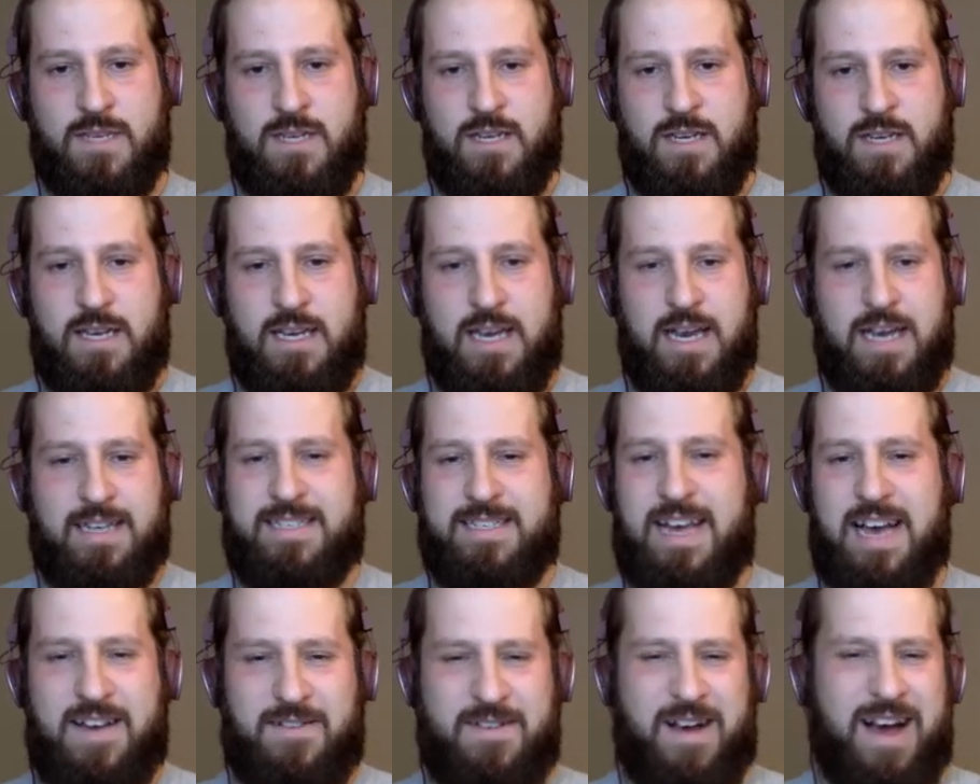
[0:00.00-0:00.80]
Yeah,
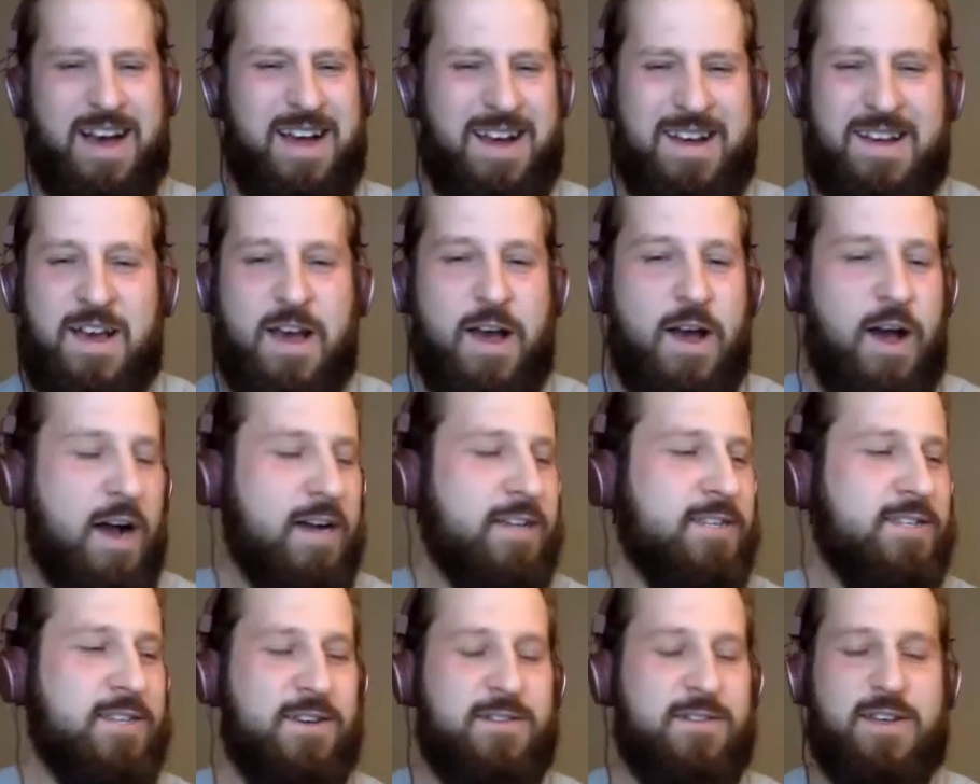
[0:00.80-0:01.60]
exactly. I
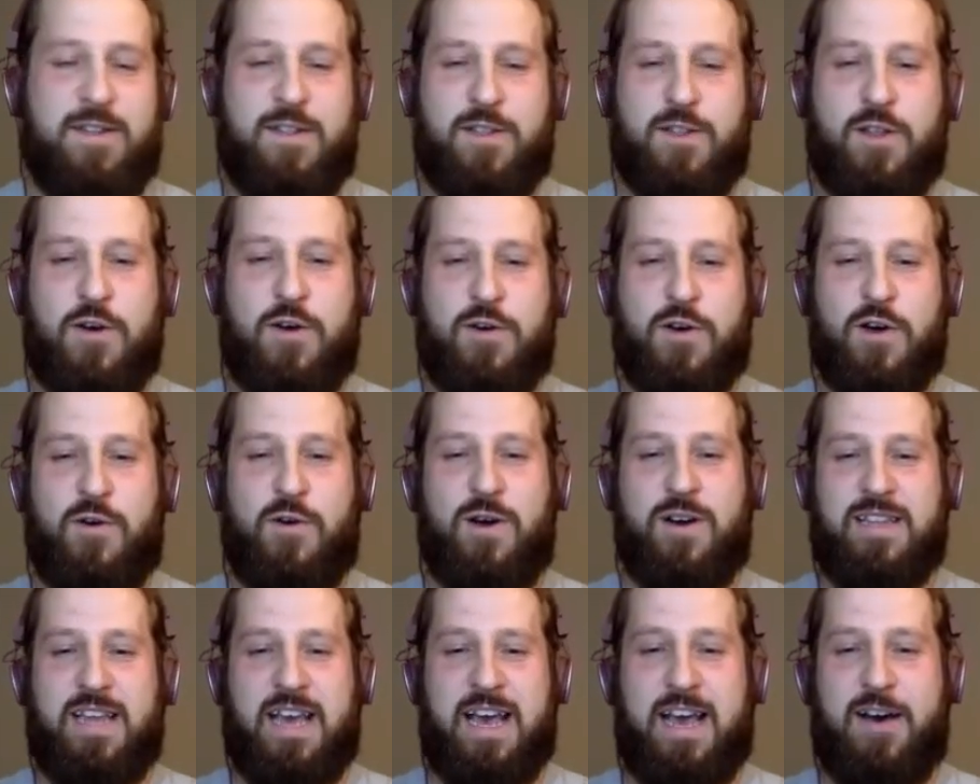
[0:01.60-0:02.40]
saw that logo
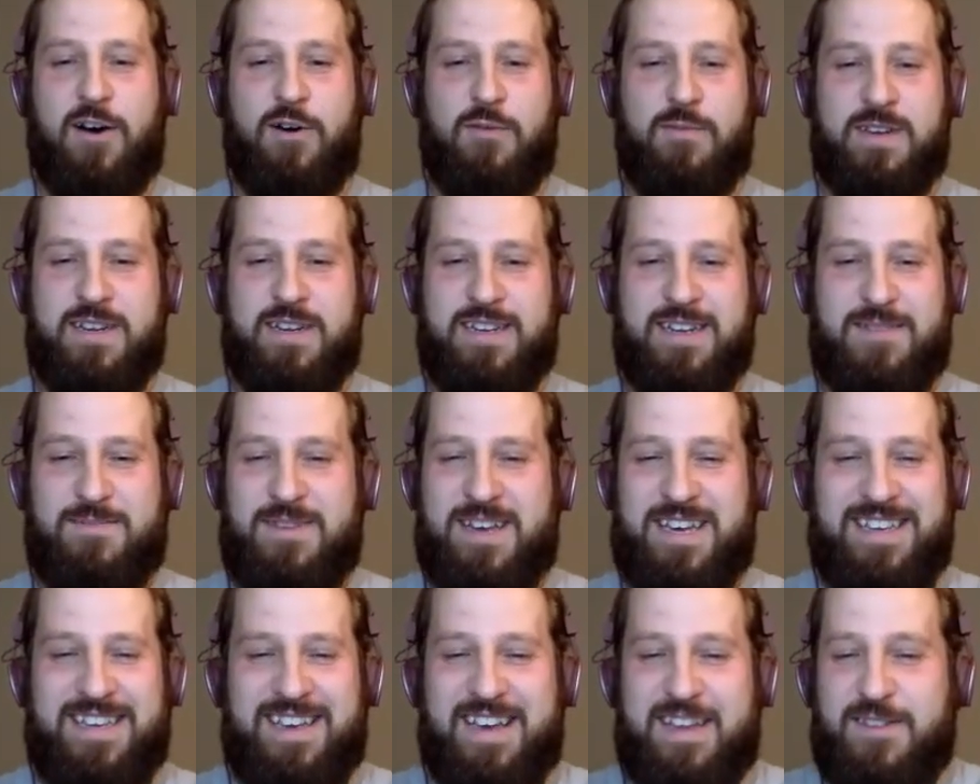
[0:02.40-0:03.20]
on the helmet, and I'm
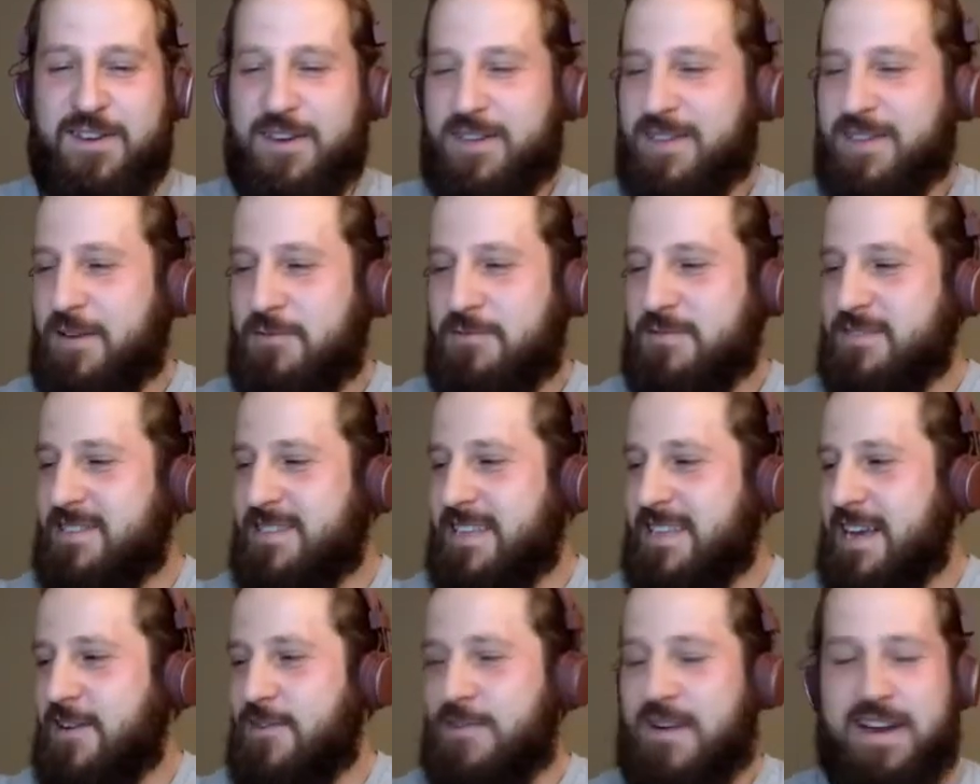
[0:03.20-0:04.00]
like, I thought that was
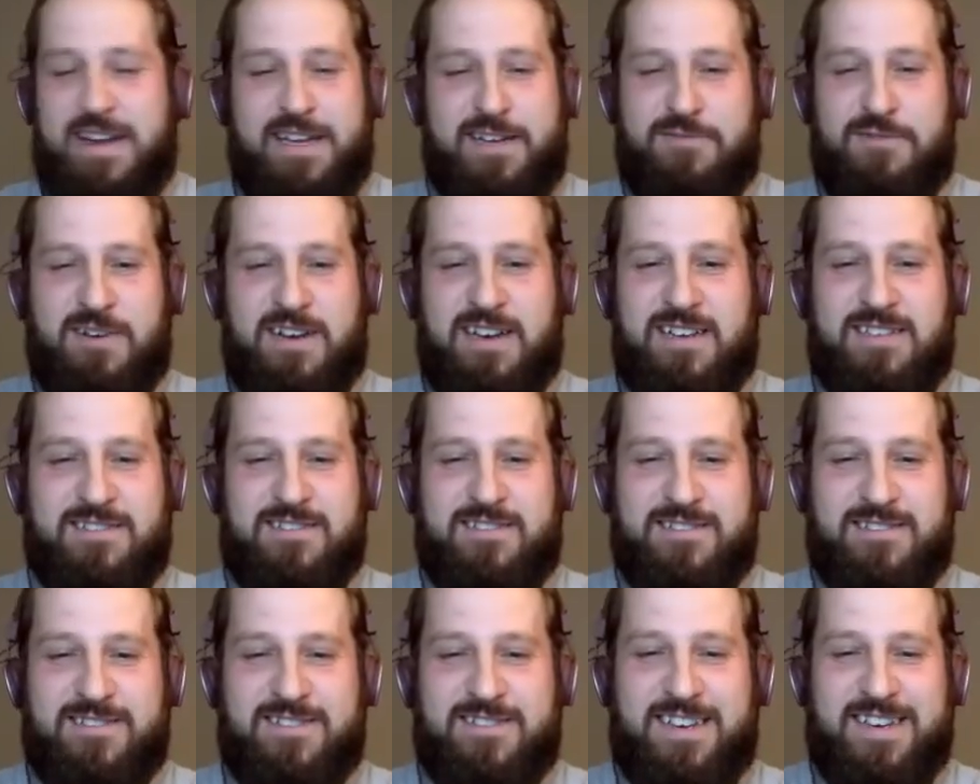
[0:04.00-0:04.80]
there
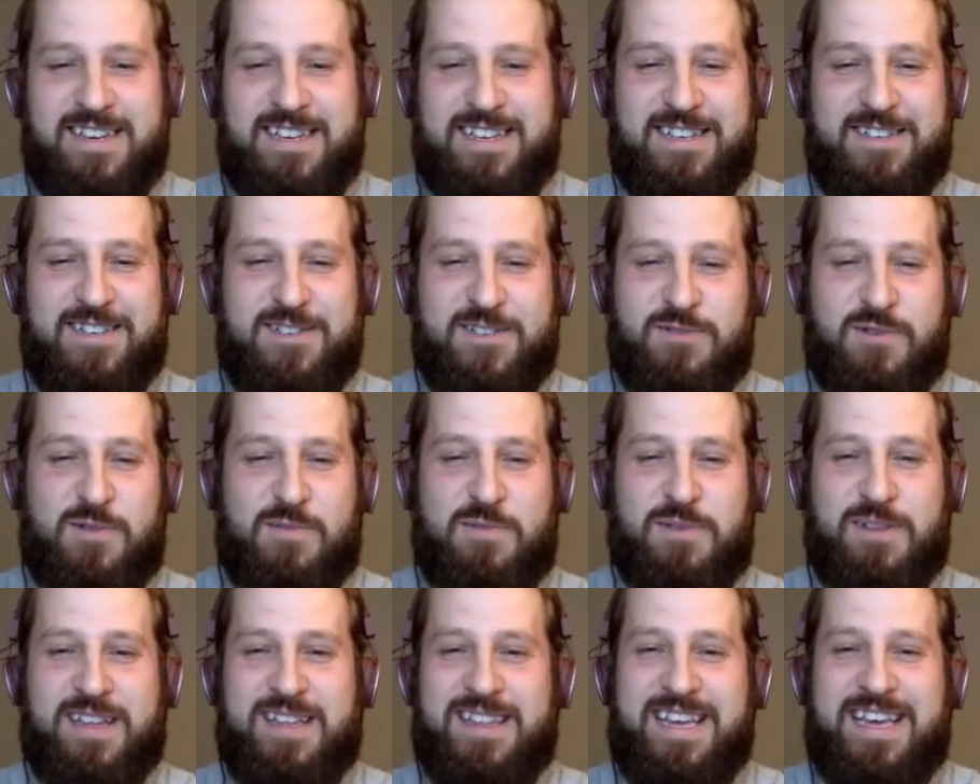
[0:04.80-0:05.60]
anyways.
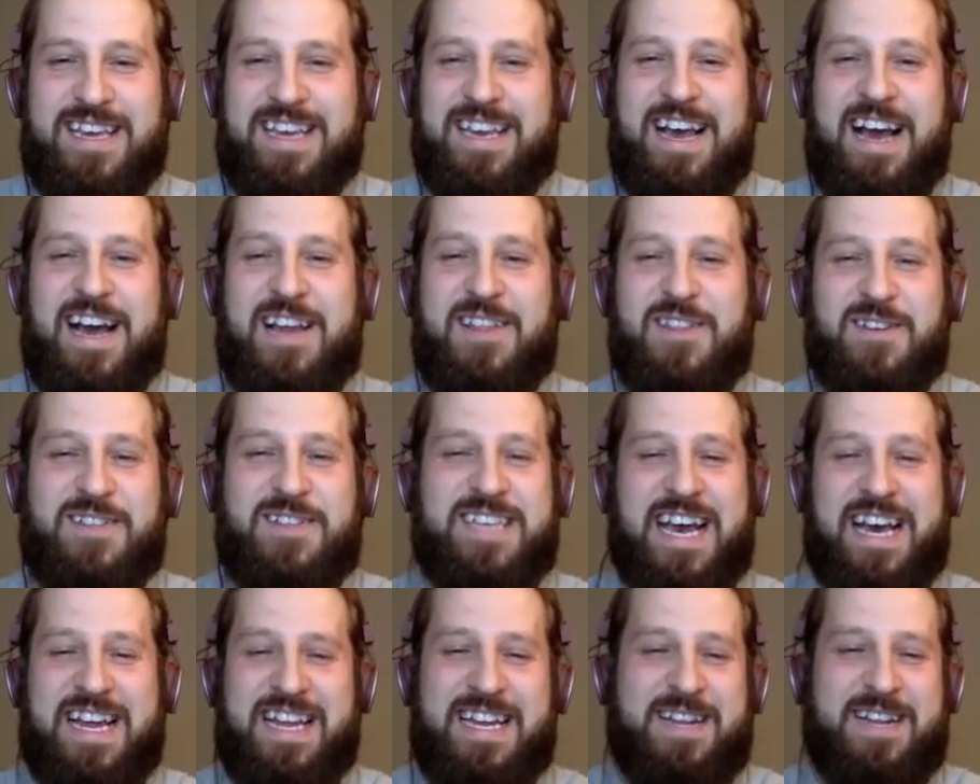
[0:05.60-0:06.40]
Like, I looked
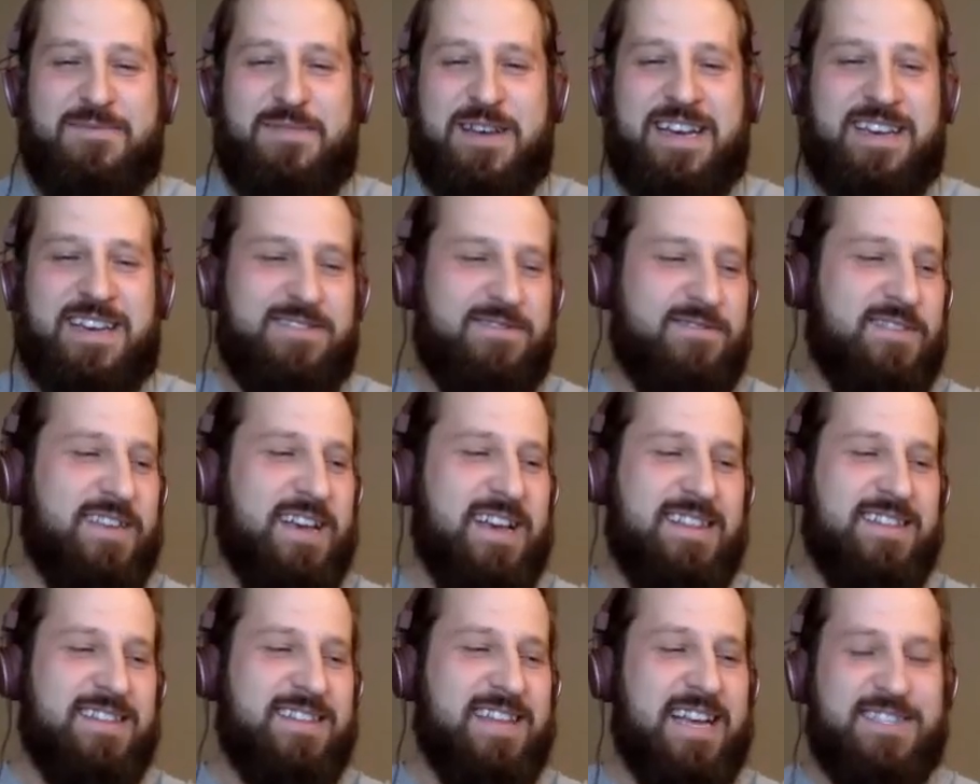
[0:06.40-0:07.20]
at it, I'm like,
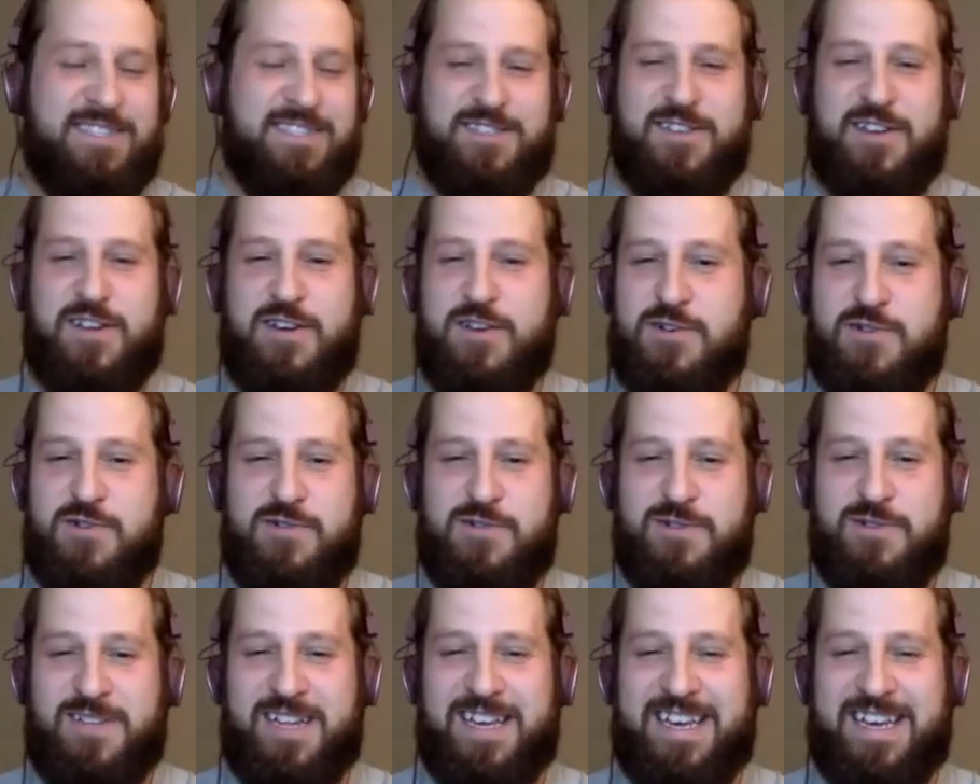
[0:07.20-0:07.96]
that's new.